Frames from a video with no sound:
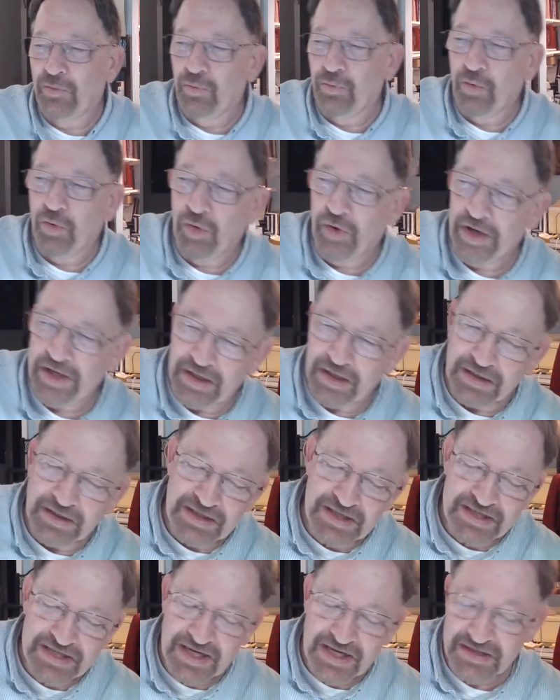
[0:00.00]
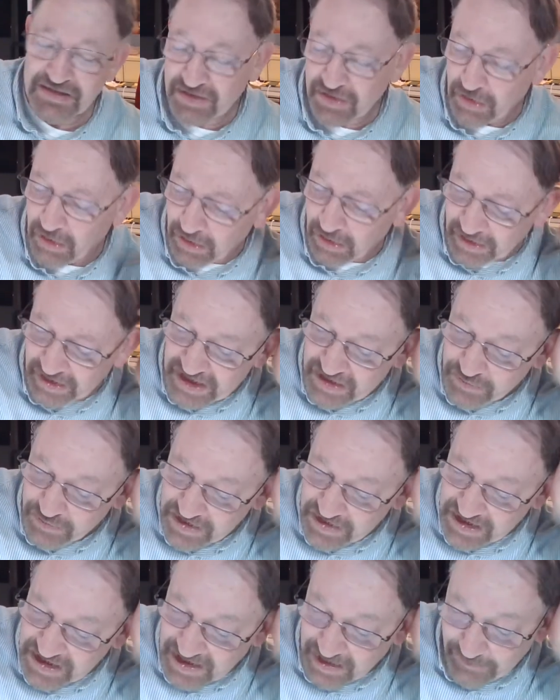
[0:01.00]
royal and these kinds of things, all these
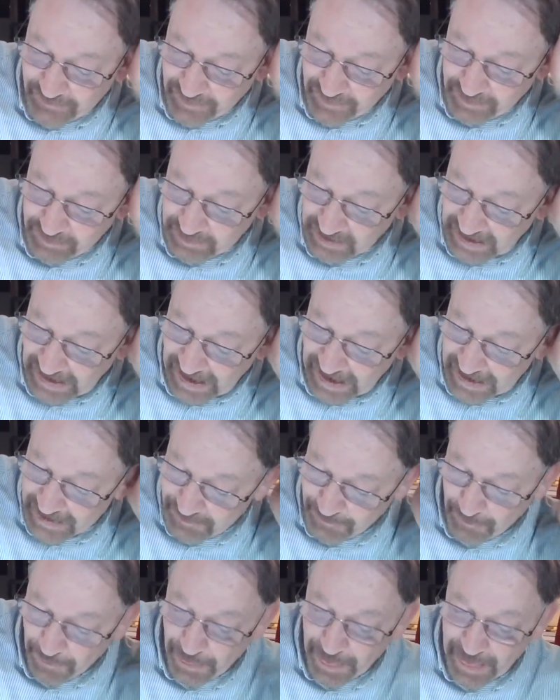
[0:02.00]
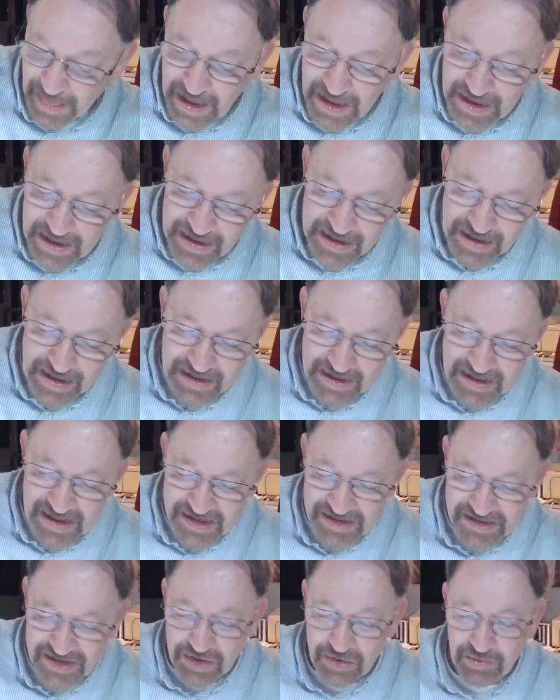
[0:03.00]
words come from Latin, and it
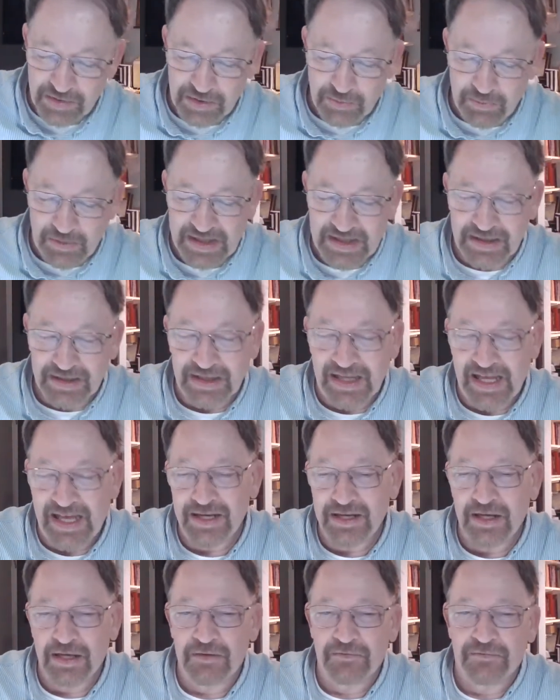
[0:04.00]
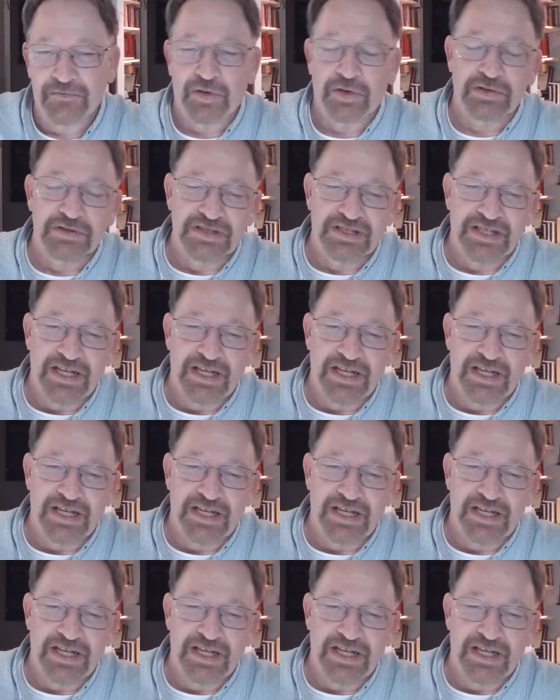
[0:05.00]
has to do with the way that Latin unfolds.